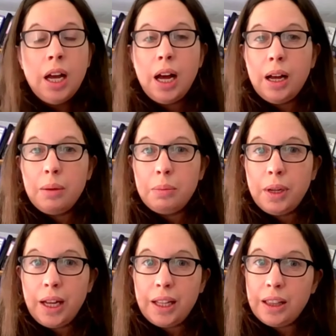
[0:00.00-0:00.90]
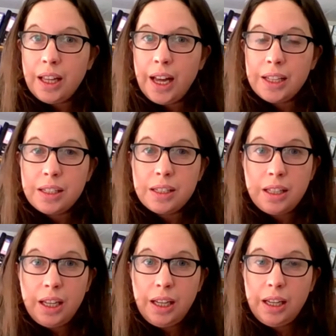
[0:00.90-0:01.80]
and that
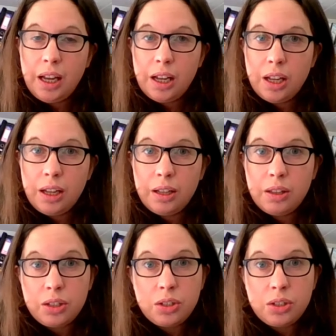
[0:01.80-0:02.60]
the